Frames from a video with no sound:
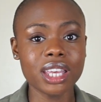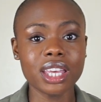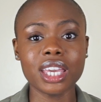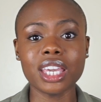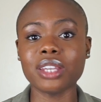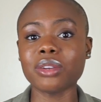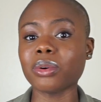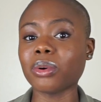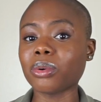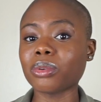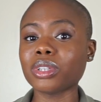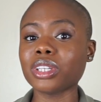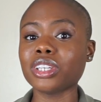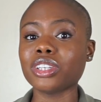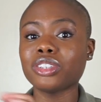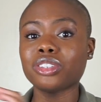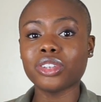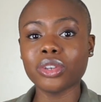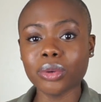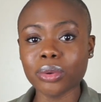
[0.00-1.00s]
and only
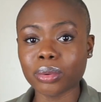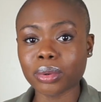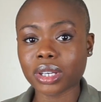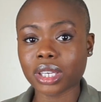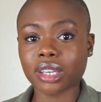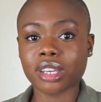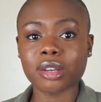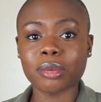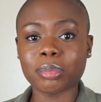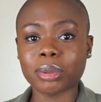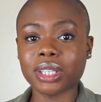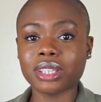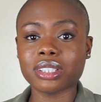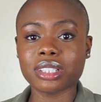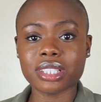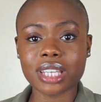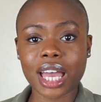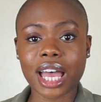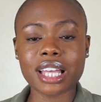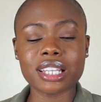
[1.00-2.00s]
you can complete the
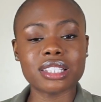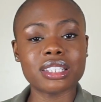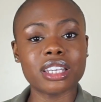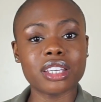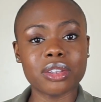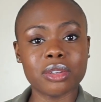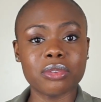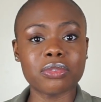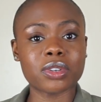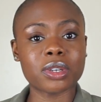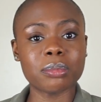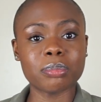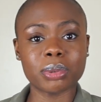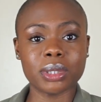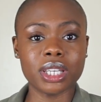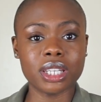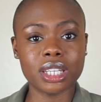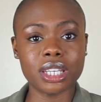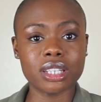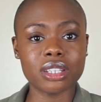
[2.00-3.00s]
tasks that you've
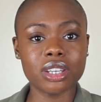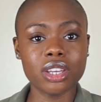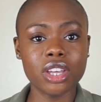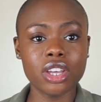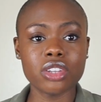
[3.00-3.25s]
completed.